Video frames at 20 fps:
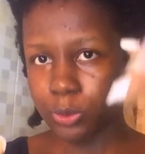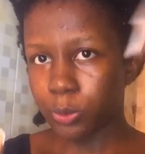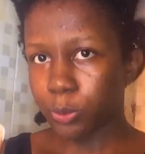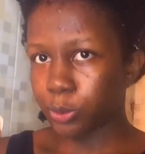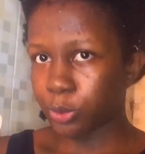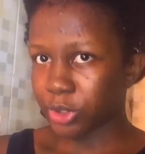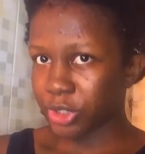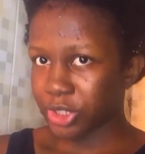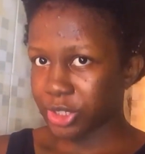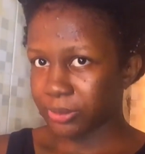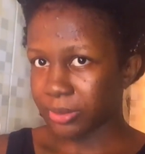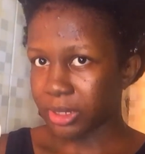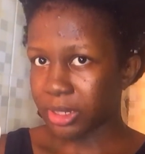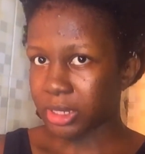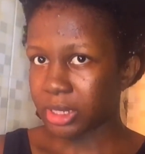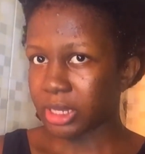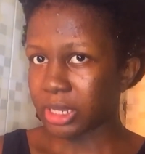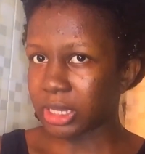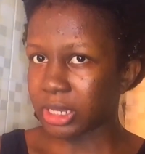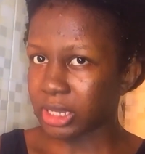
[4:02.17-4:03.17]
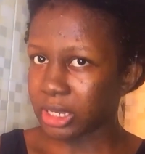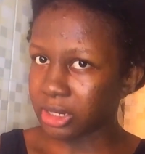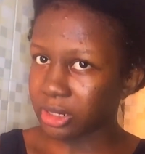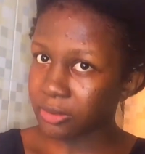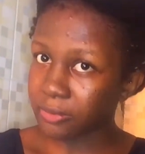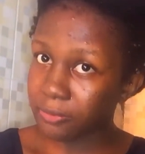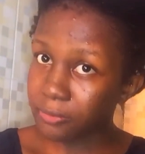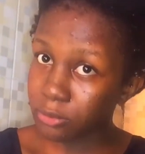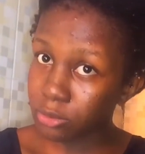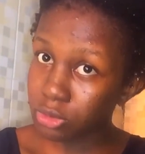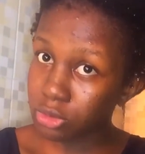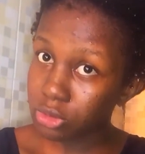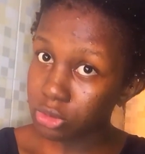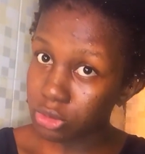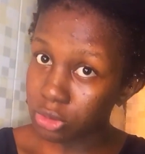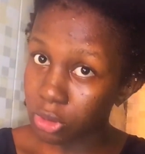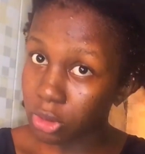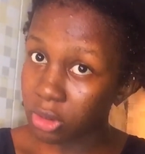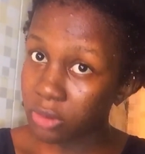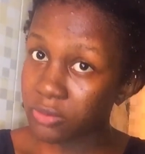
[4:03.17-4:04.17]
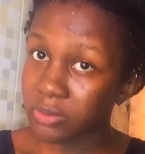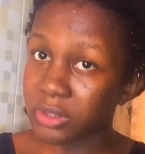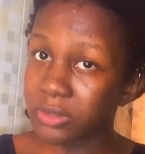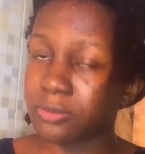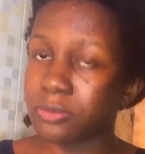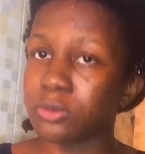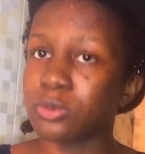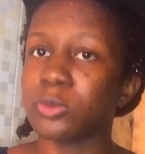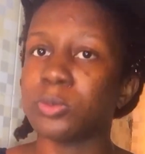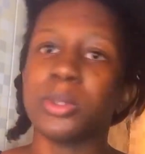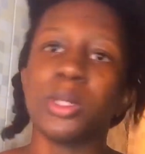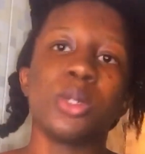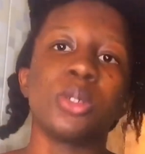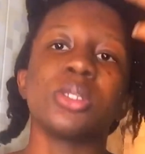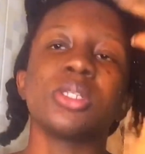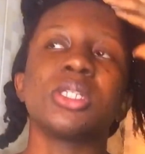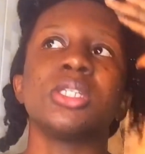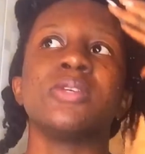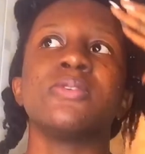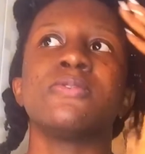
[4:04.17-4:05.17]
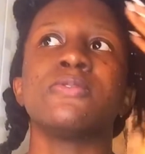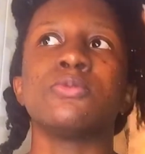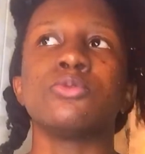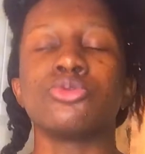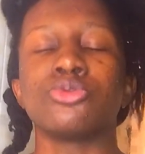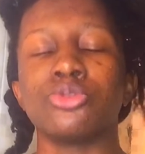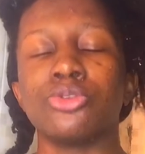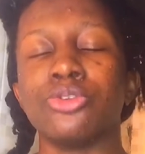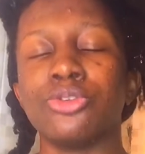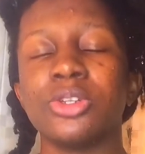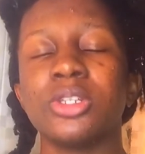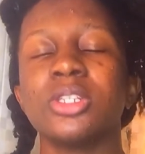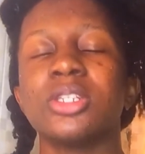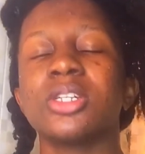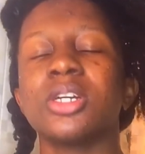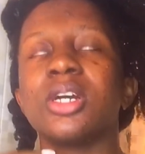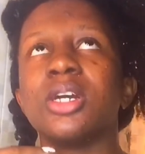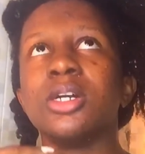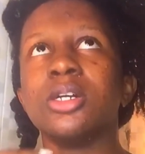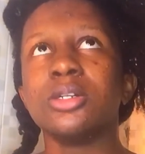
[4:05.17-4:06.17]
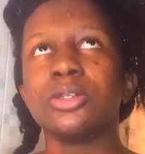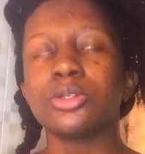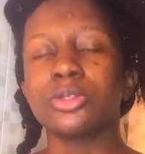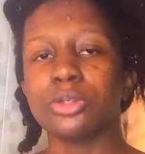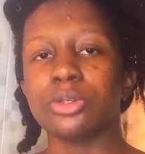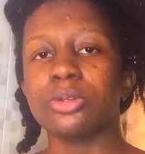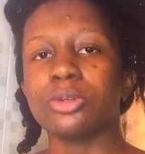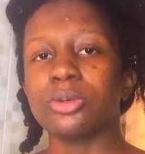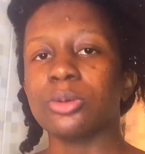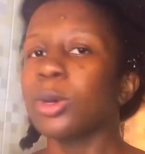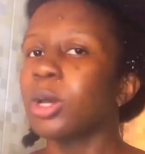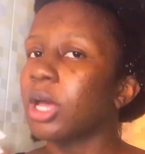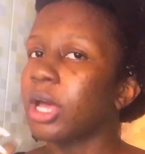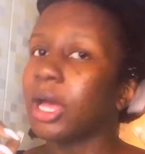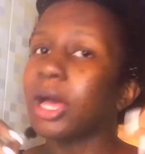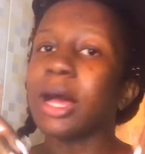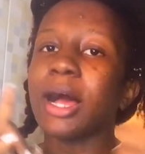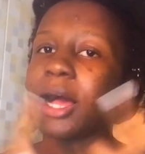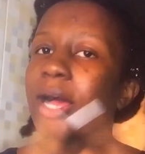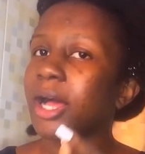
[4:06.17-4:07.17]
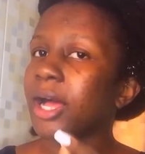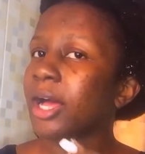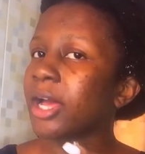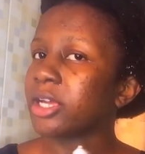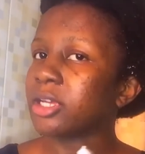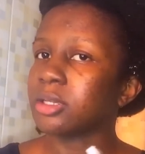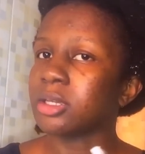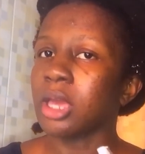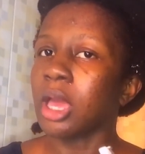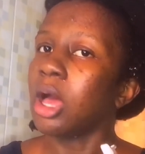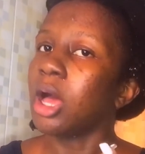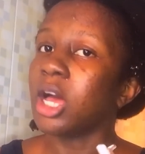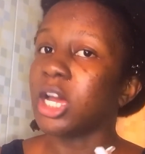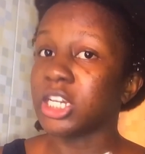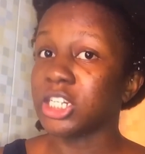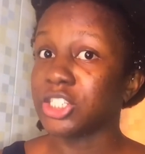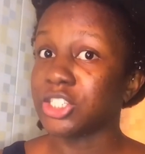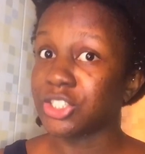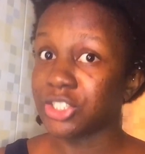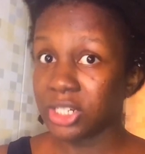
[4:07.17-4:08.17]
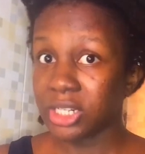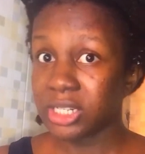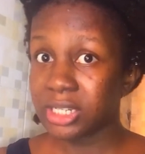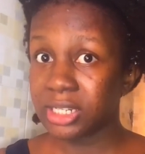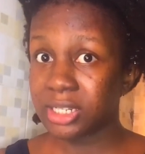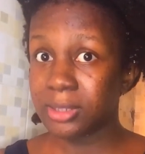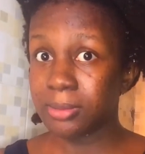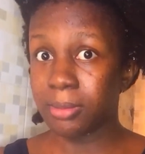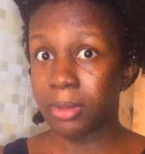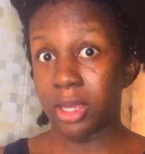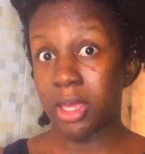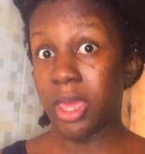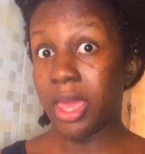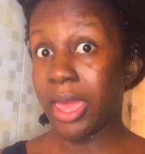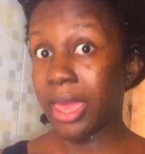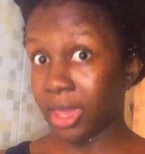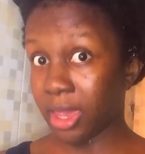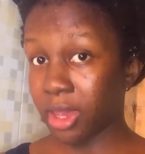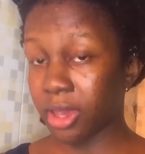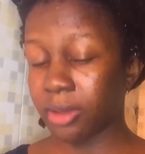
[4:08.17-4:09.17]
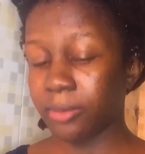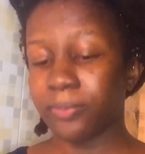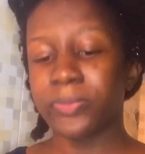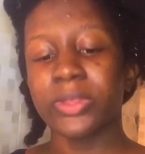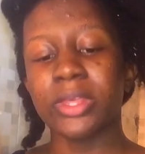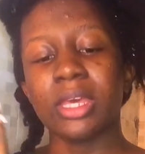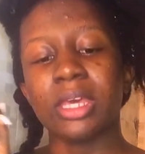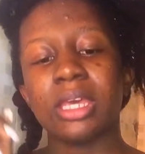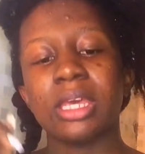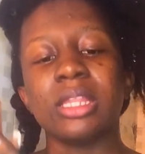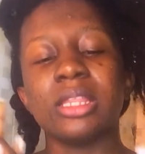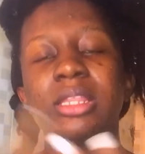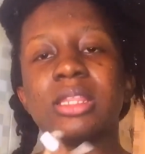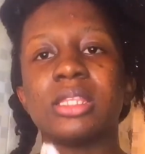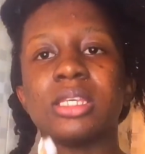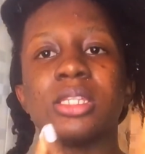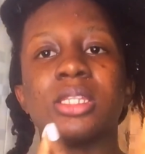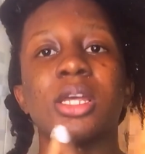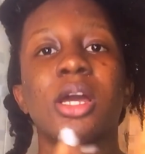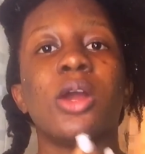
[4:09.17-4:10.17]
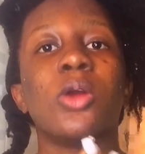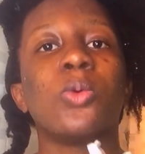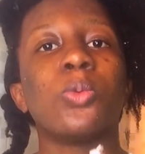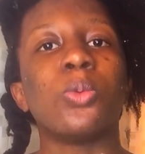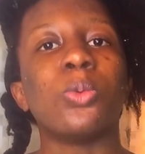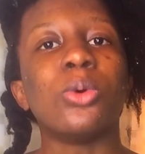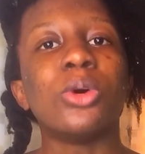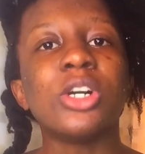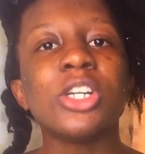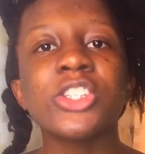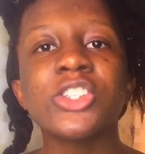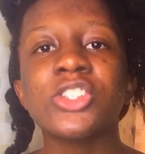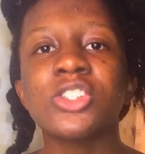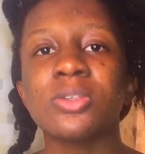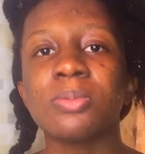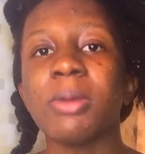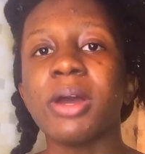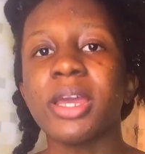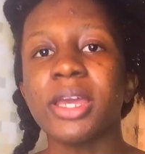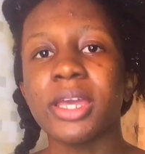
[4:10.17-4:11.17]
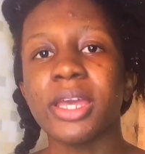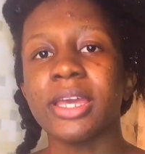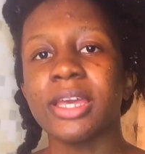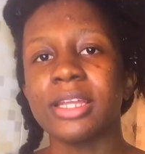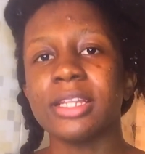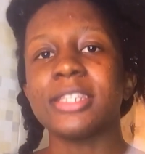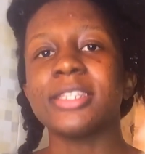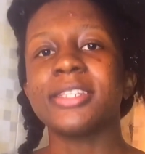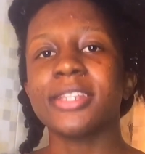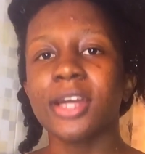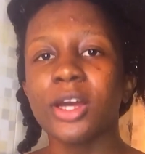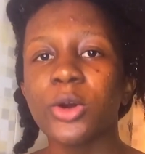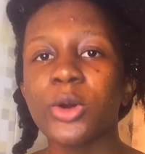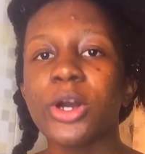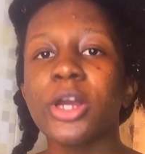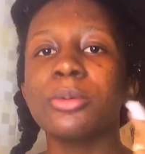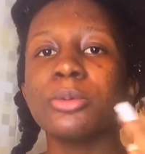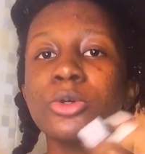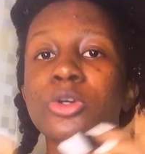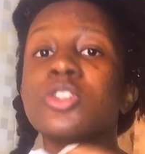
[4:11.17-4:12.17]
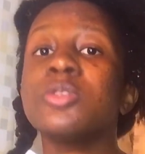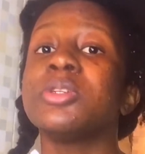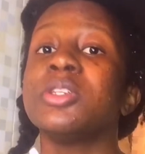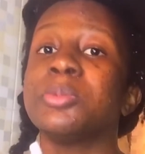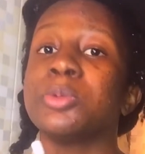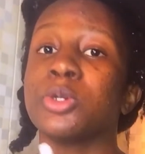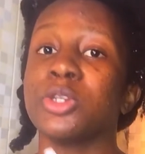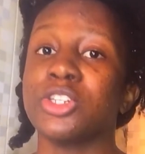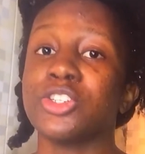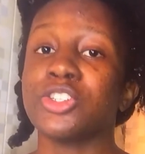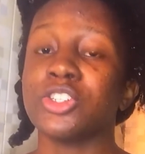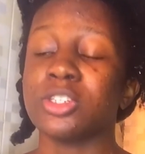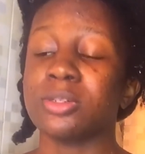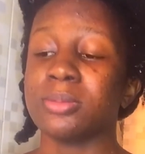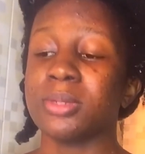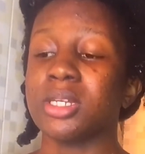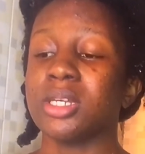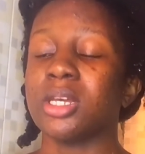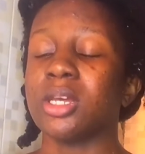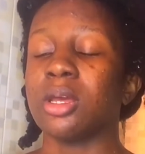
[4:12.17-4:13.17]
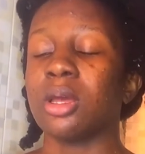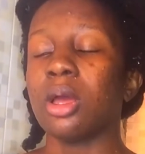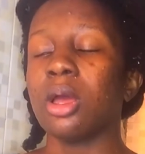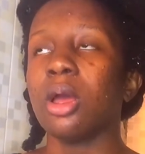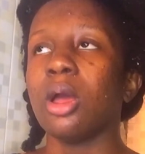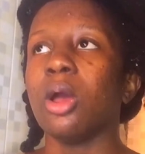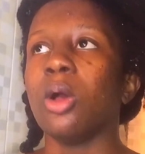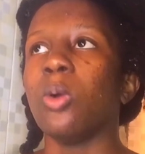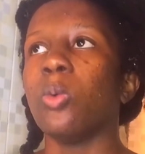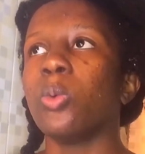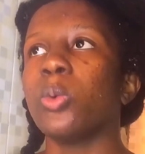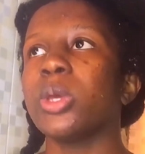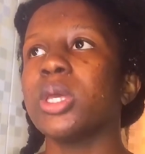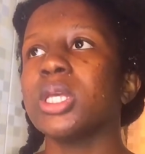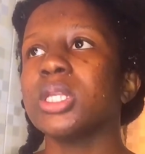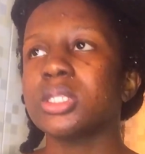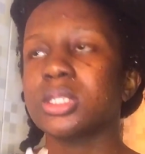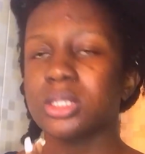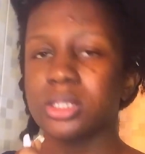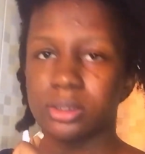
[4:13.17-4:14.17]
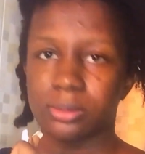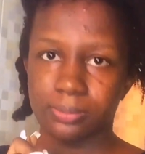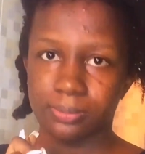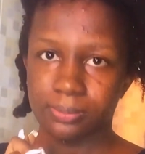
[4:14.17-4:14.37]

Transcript: with washing my hair and it feels soft it feels bouncy it feels good so i hydrated my hair then i washed my hair now i'm going to be deep conditioning my hair with